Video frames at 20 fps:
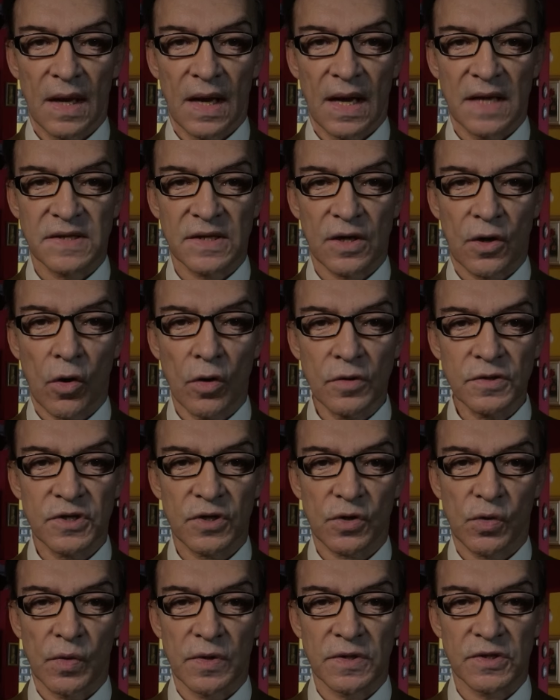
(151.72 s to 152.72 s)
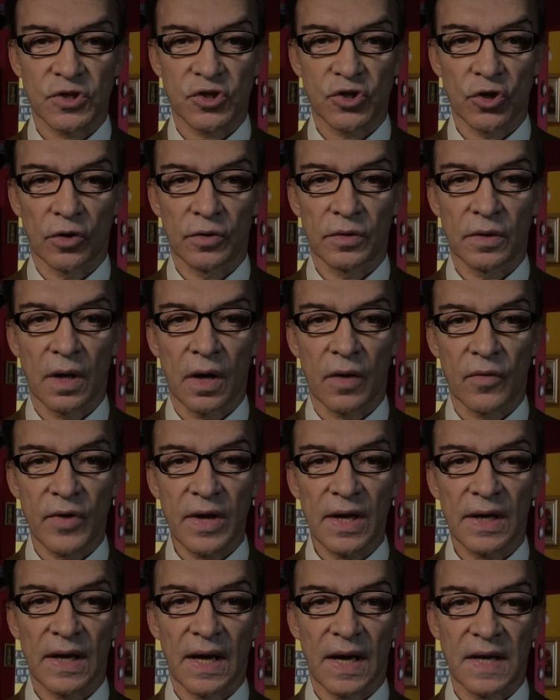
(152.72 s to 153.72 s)
As a consequence, John
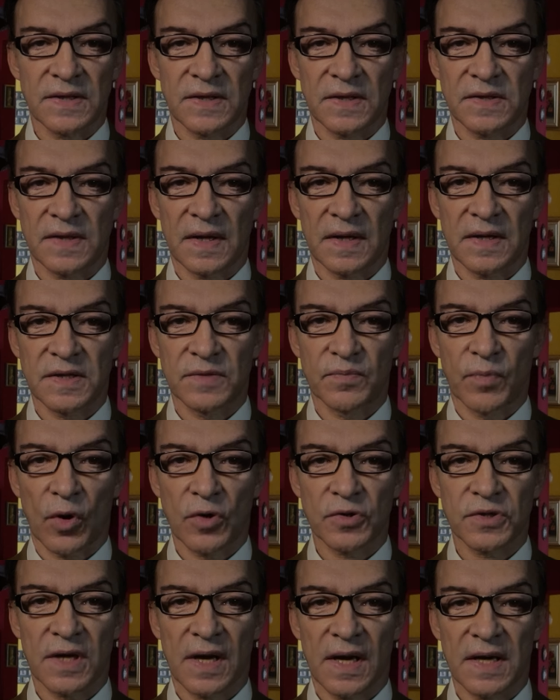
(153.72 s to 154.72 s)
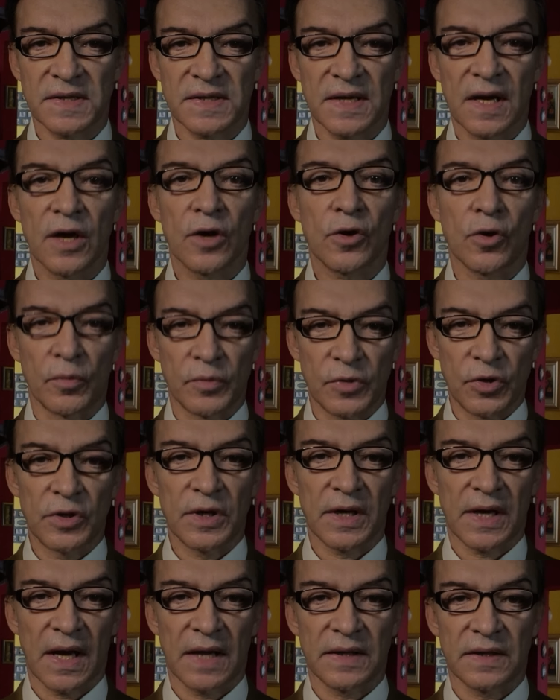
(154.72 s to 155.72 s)
realizes that his boss has
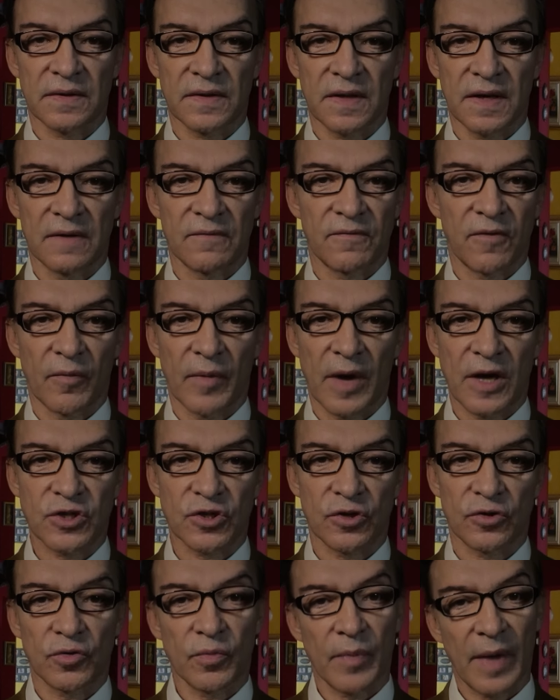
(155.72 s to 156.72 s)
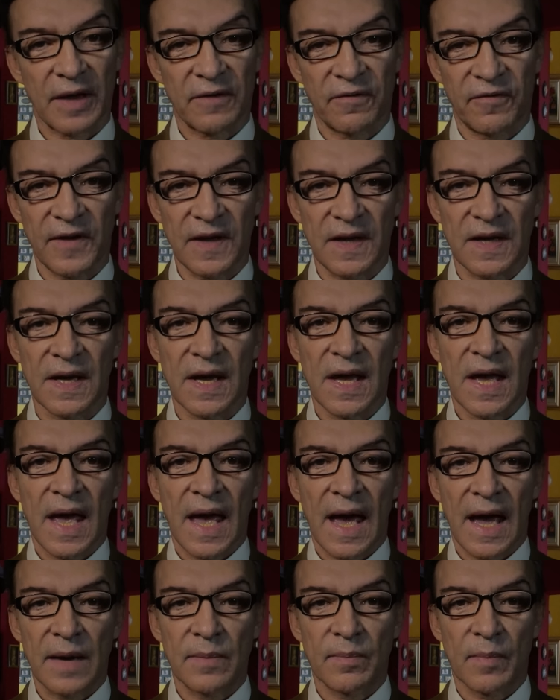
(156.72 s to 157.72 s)
communicated the information to McFee
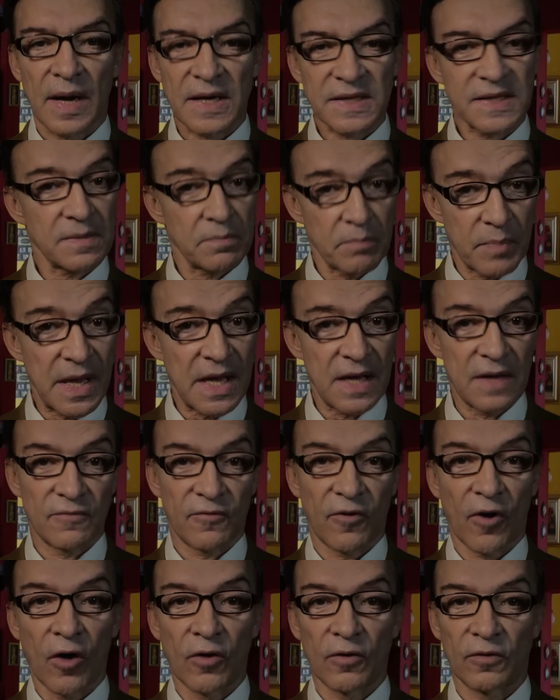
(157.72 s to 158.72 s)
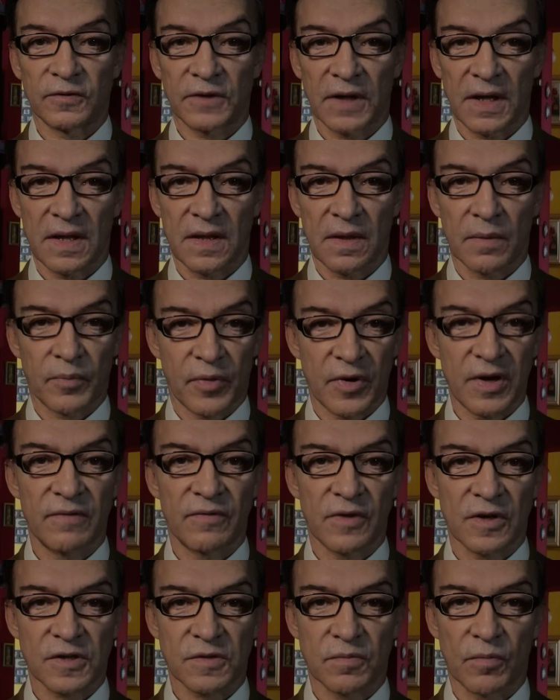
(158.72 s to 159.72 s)
and must be involved in the
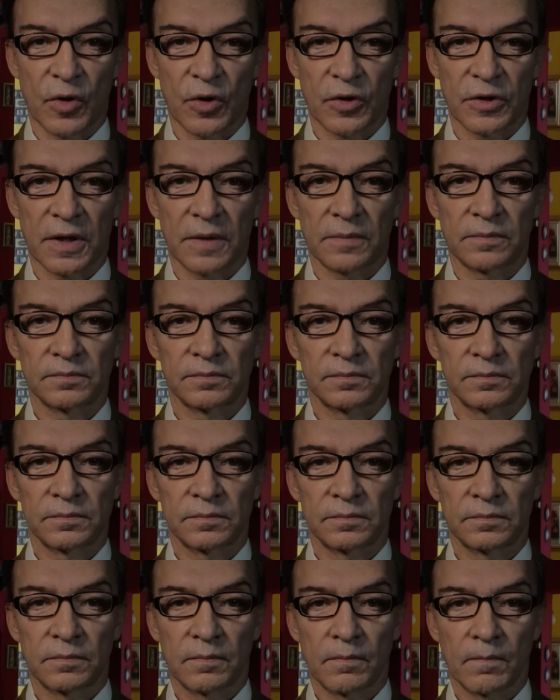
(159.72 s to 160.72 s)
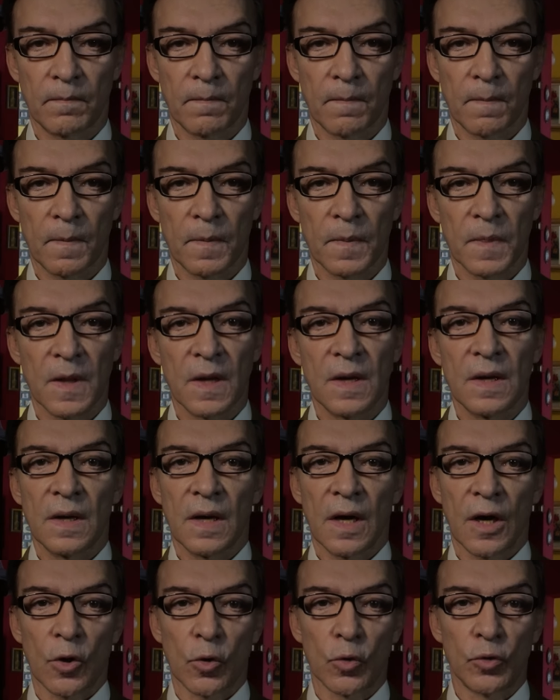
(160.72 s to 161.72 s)
previous murder.
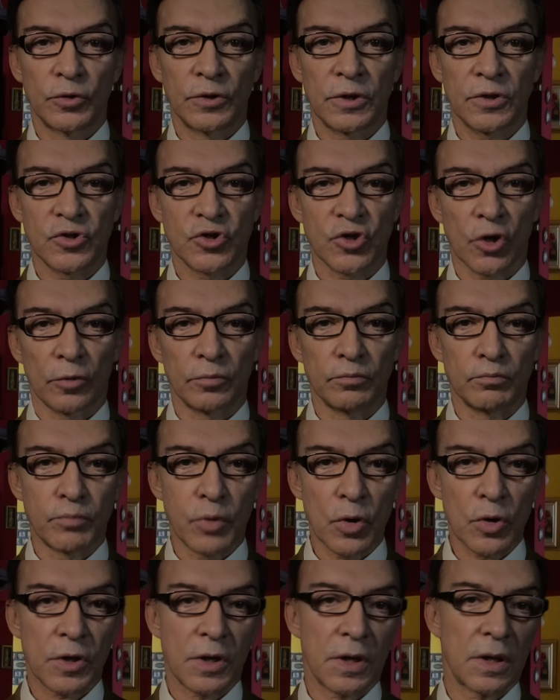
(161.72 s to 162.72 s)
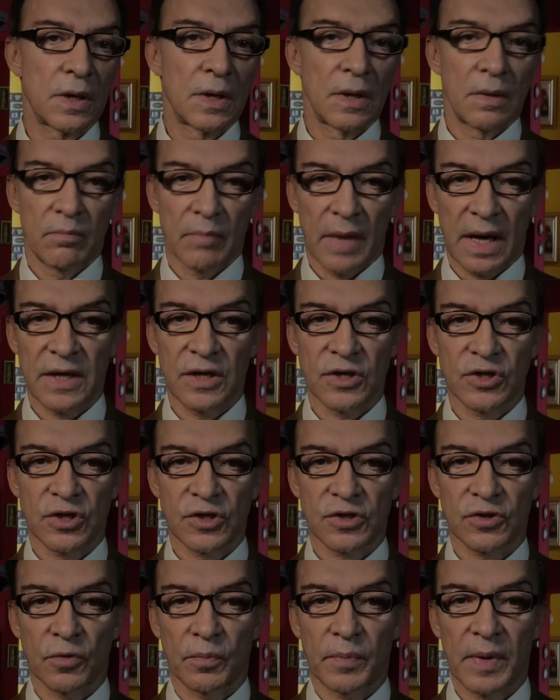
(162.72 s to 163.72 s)
A wounded John Book
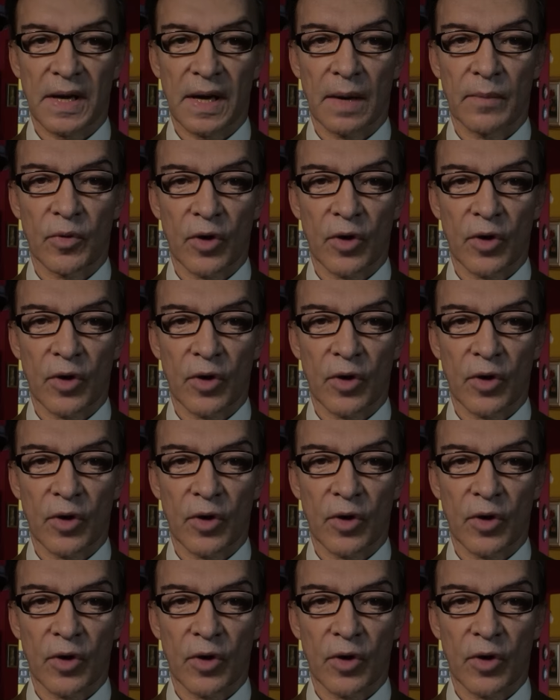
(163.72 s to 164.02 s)
manages to pick up